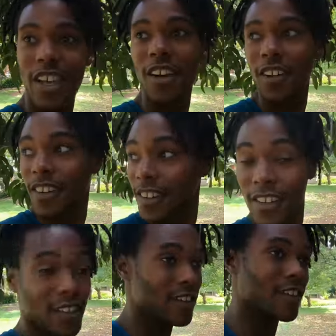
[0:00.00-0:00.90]
go?
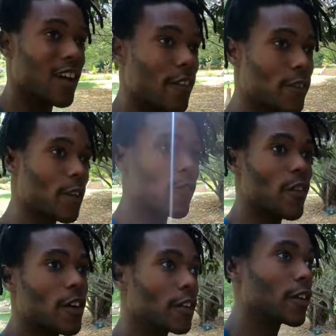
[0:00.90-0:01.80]
I have to go
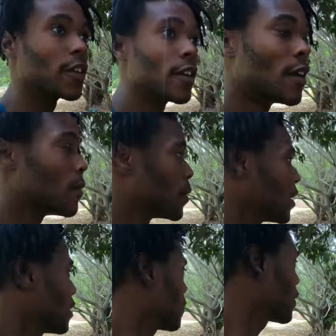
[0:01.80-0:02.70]
find her. But
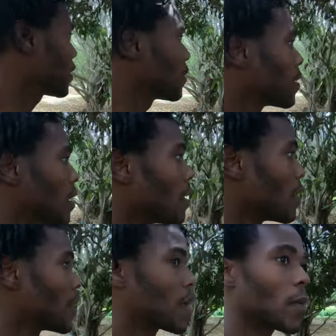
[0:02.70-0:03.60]
anyway,
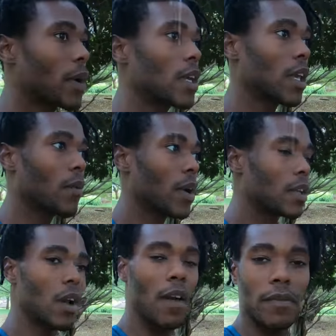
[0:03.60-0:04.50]
I think we're gonna get ready to
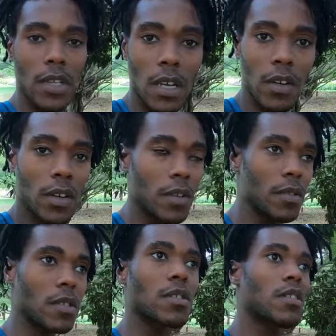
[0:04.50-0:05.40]
go have dinner,
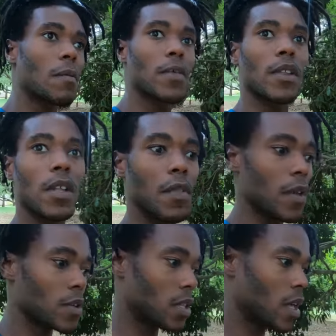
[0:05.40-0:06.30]
something along
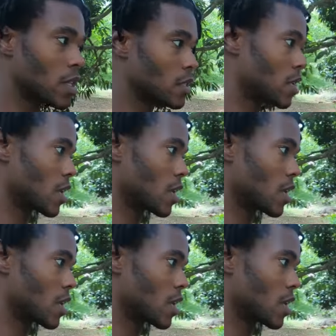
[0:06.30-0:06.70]
those lines,